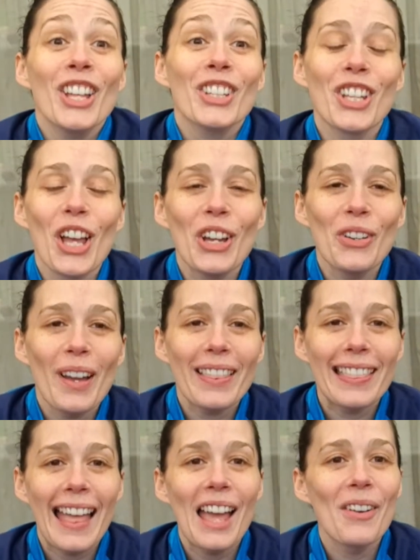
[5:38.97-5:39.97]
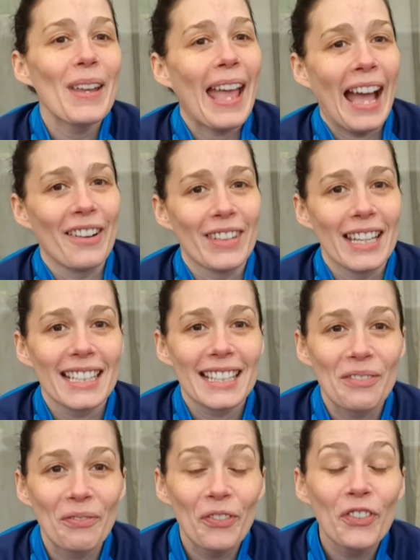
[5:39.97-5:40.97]
So there we have it,
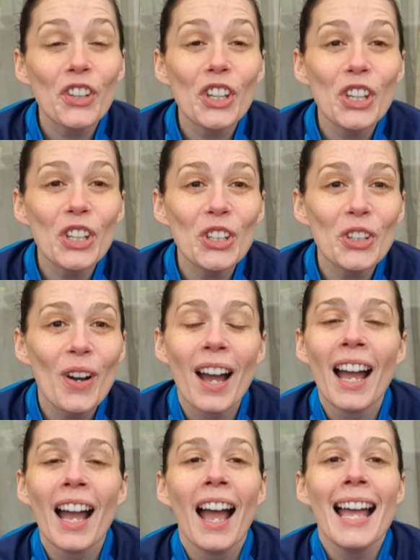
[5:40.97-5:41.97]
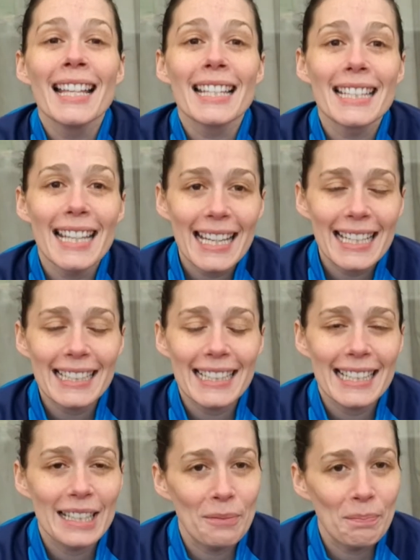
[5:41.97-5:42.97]
some 6
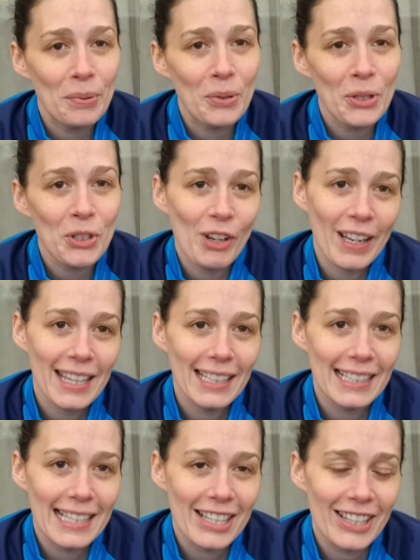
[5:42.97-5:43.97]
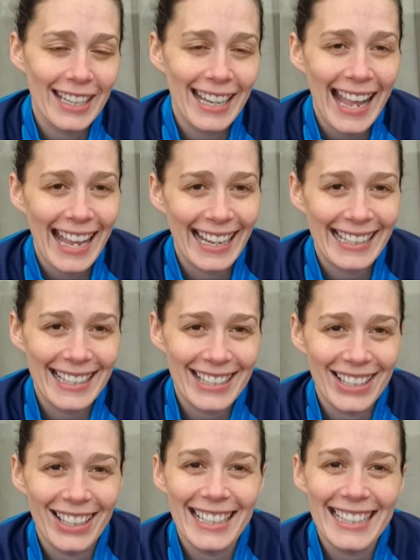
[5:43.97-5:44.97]
simple strength and conditioning
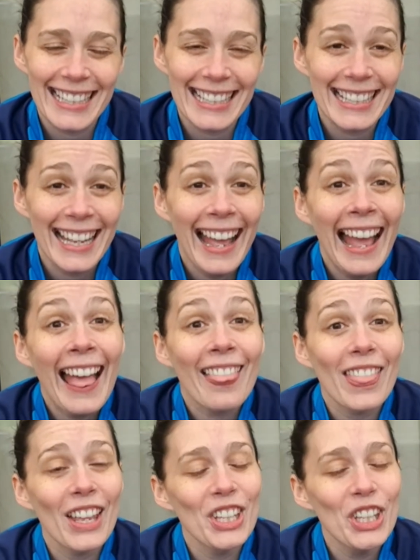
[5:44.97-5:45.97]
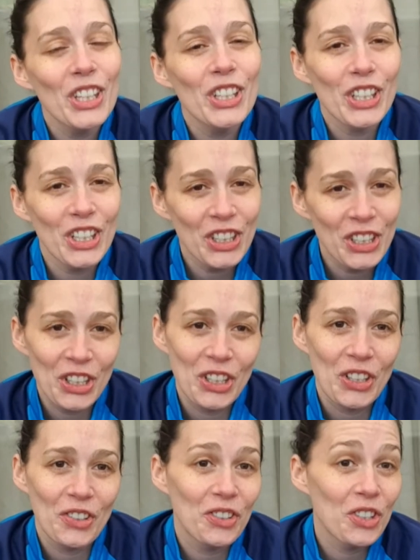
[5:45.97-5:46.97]
exercises that you can
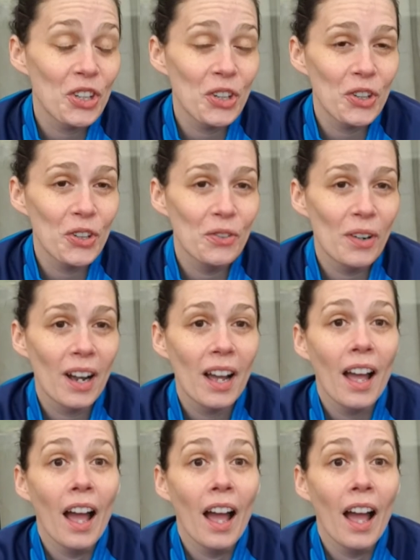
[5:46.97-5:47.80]
do to